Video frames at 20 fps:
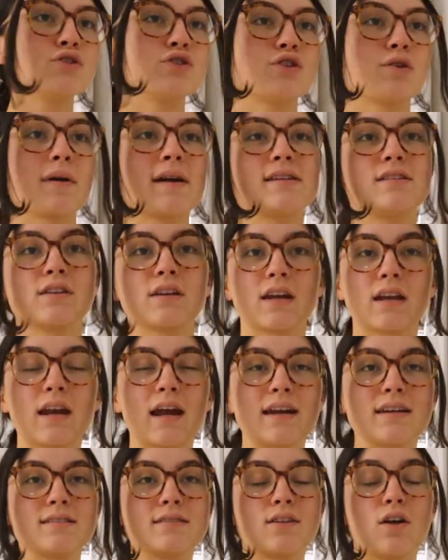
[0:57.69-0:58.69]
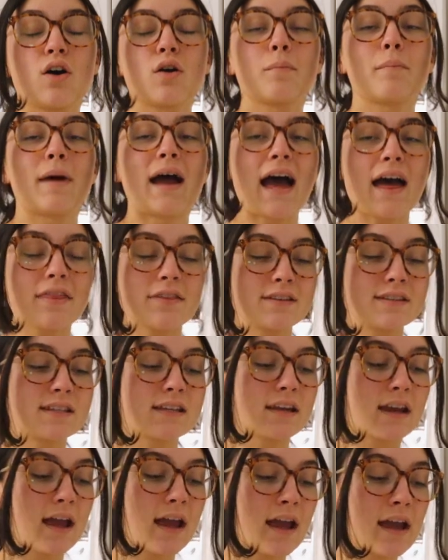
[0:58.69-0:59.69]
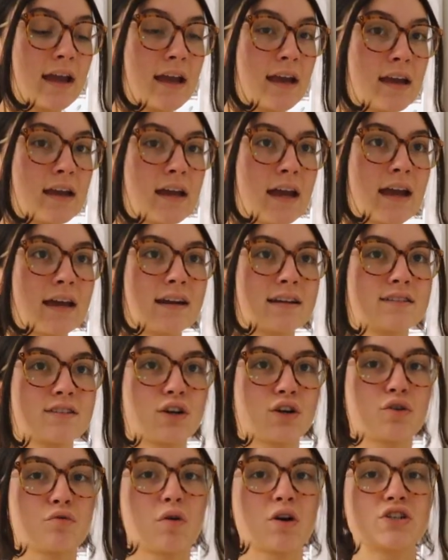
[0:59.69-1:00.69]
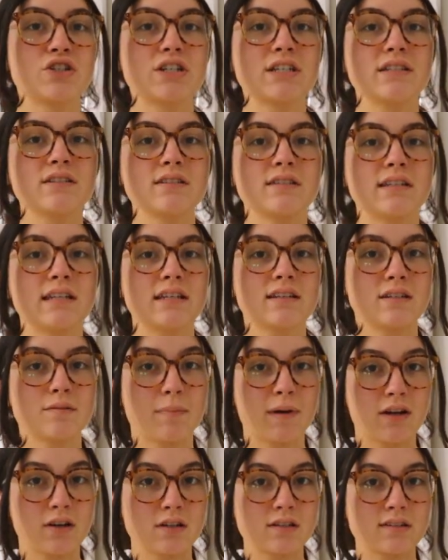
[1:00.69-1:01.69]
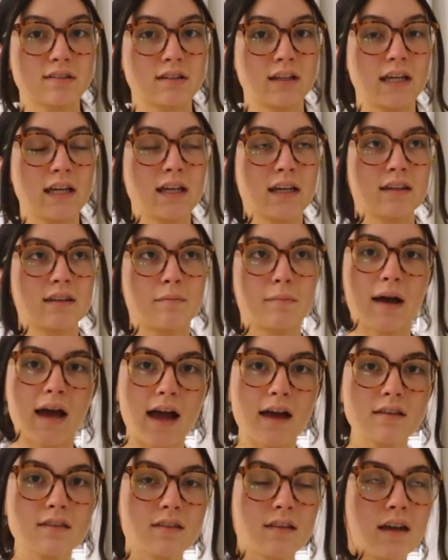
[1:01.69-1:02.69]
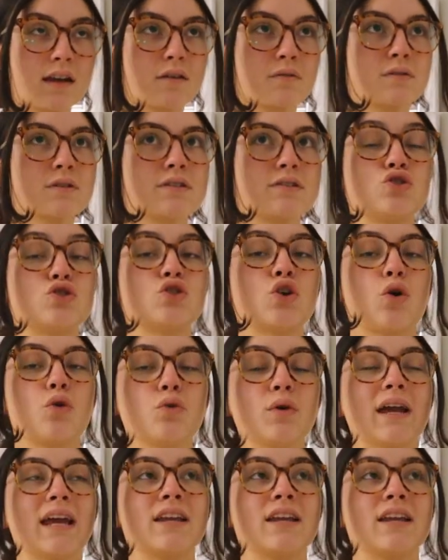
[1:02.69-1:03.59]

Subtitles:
So I took a nice long bath today, and I started watching Seaspiracy in the bath, and it was so